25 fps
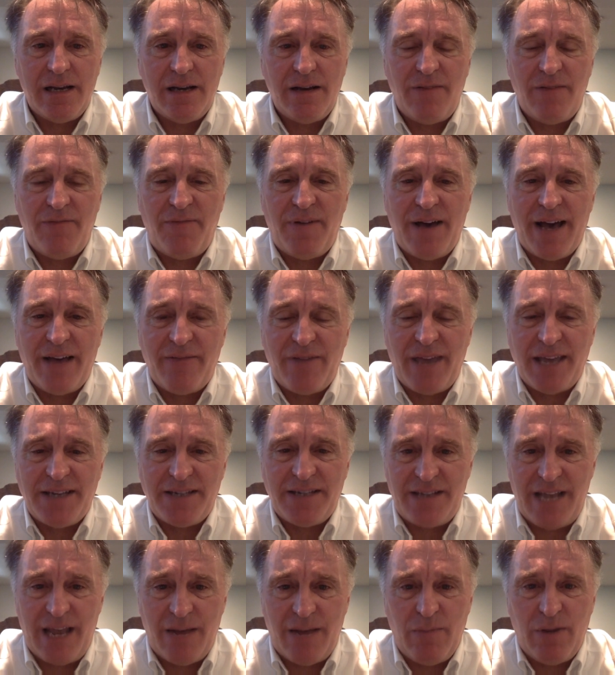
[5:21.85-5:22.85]
5, 8,
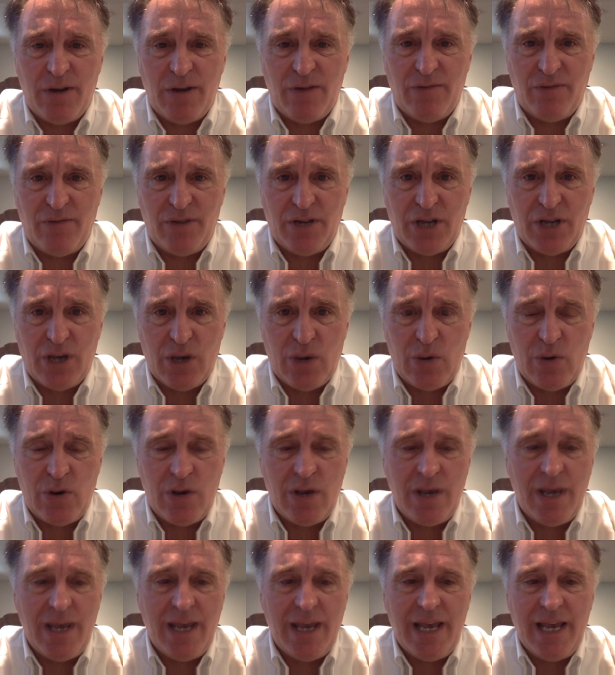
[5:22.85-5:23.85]
10 minute video,
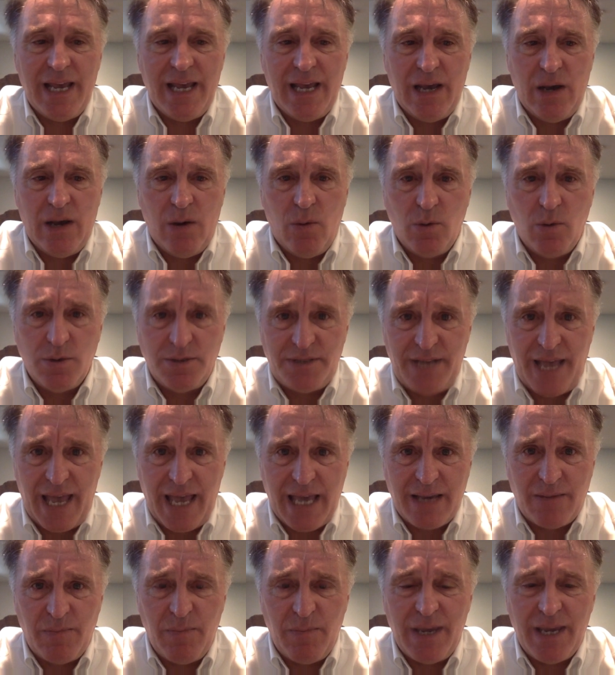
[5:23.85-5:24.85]
will
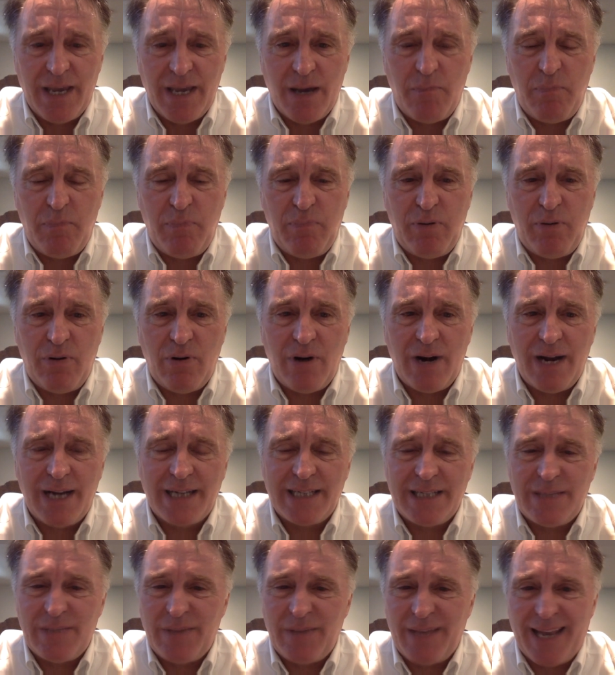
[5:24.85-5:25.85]
take me
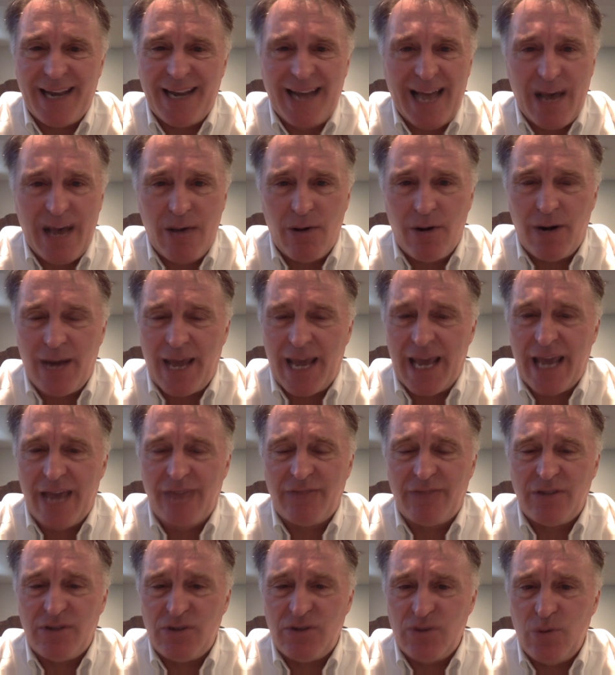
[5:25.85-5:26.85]
approximately an hour and a half
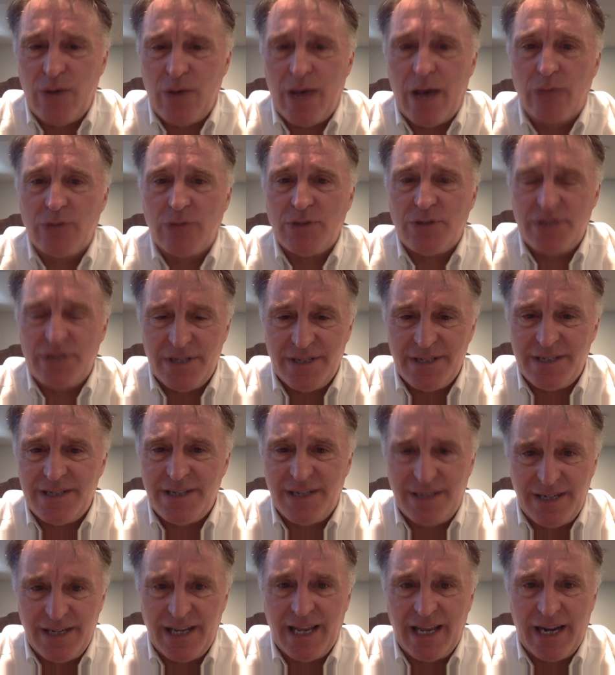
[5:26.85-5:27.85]
to 2 hours to
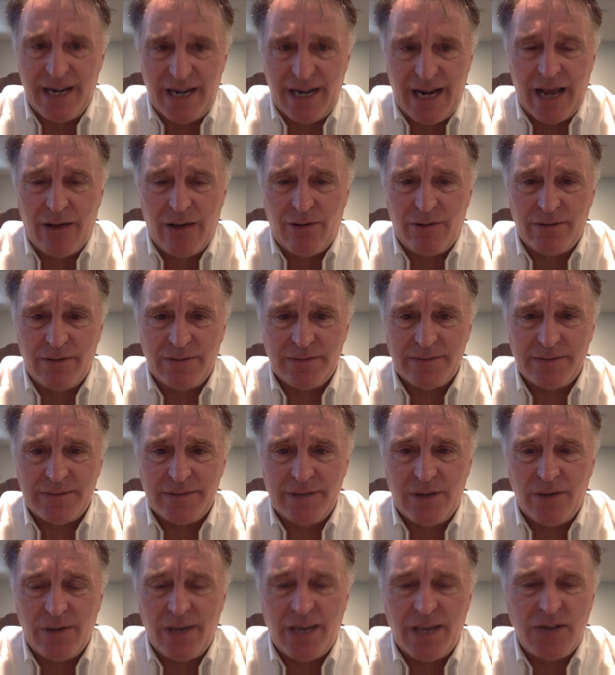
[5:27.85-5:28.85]
get it out.
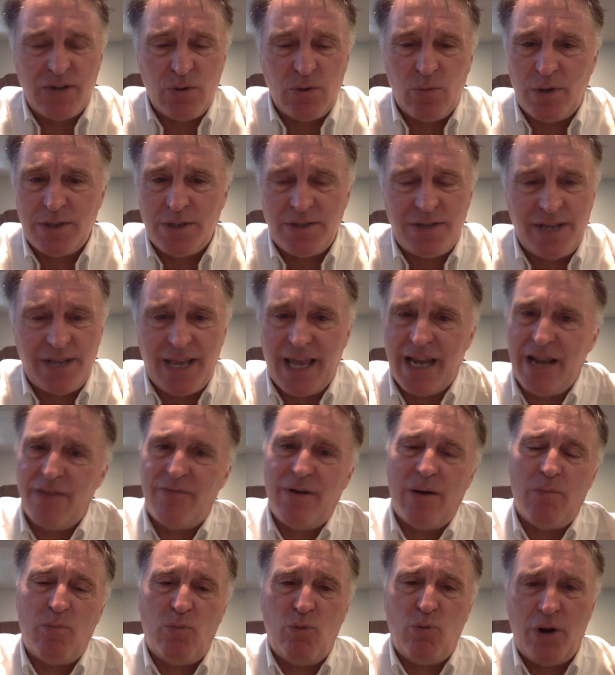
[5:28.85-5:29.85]
Okay, so once again, if
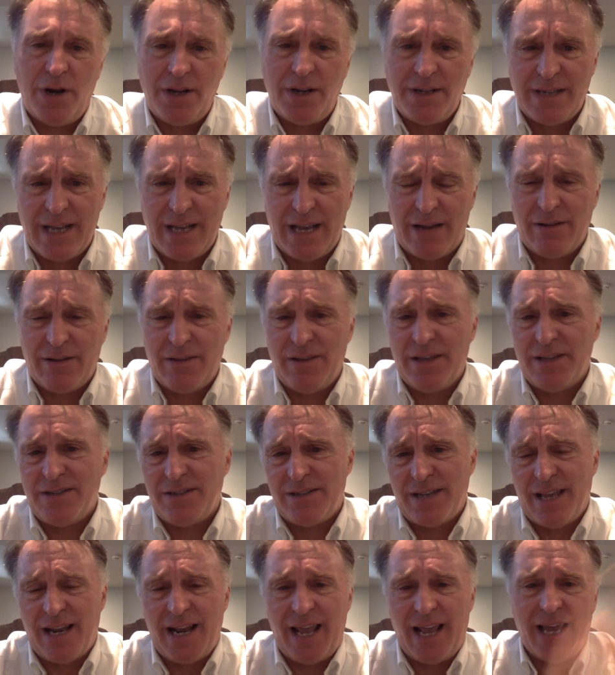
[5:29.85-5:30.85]
I'm running down to
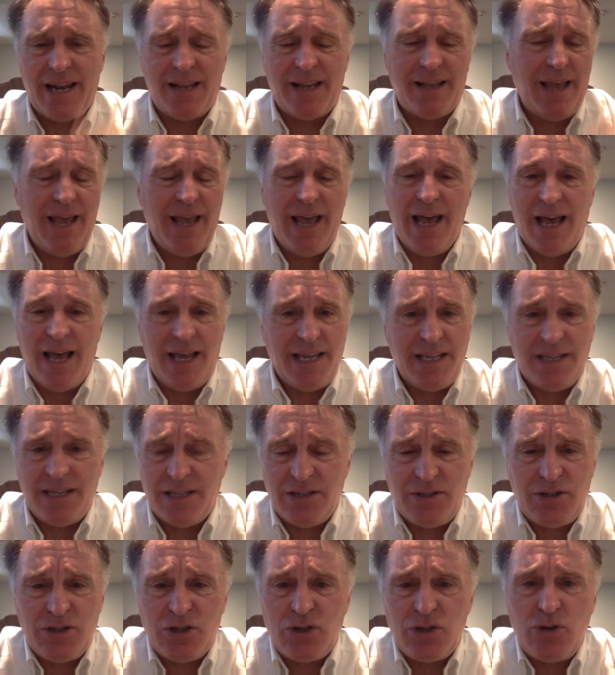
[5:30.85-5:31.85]
this and edit,
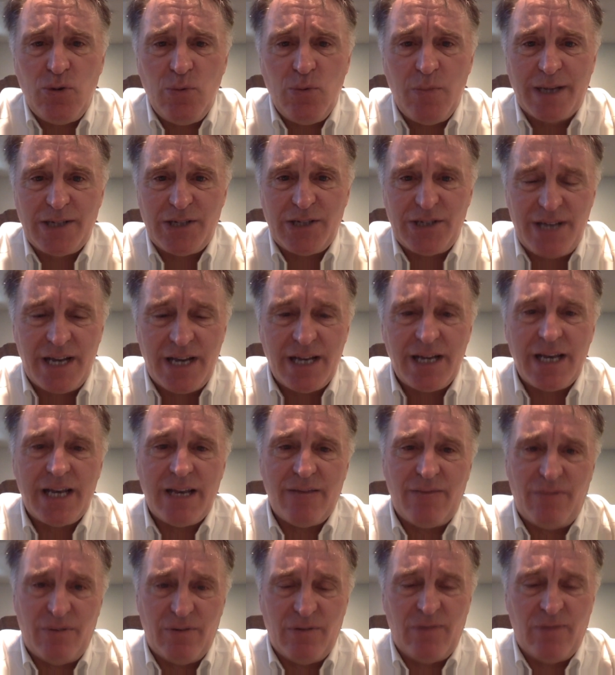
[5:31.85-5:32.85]
it's just too much
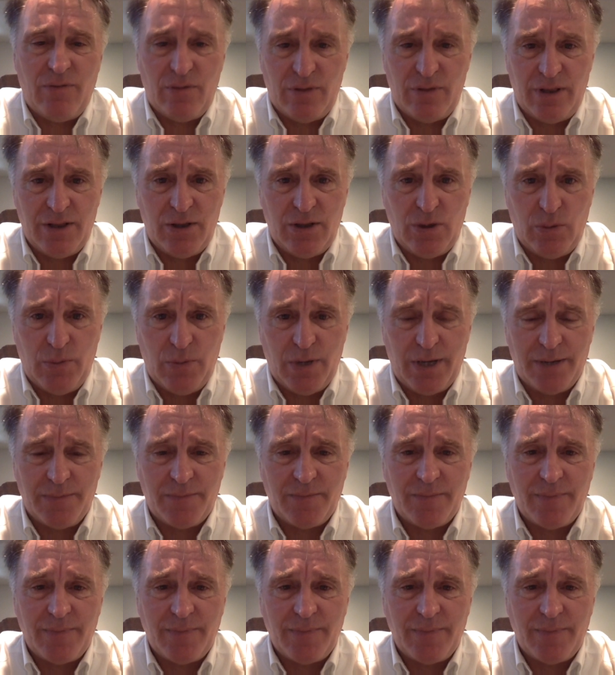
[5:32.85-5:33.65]
time for the little bit.